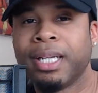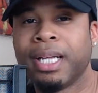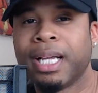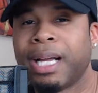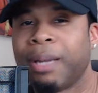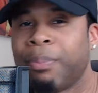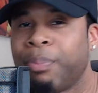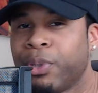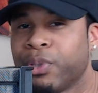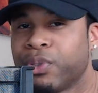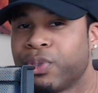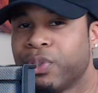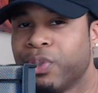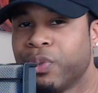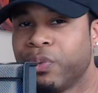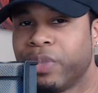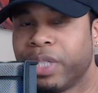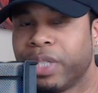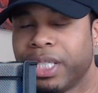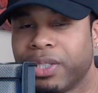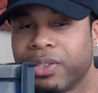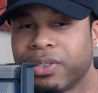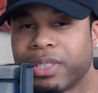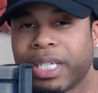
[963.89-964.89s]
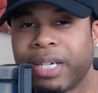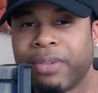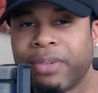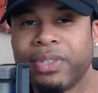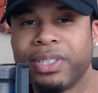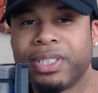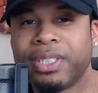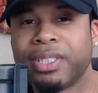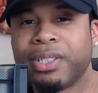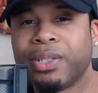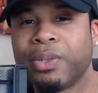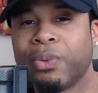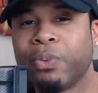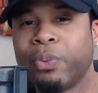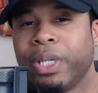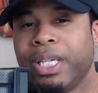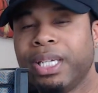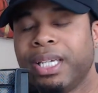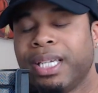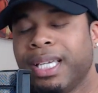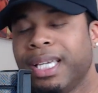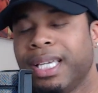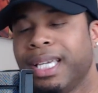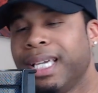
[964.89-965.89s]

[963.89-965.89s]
I post new videos every single week,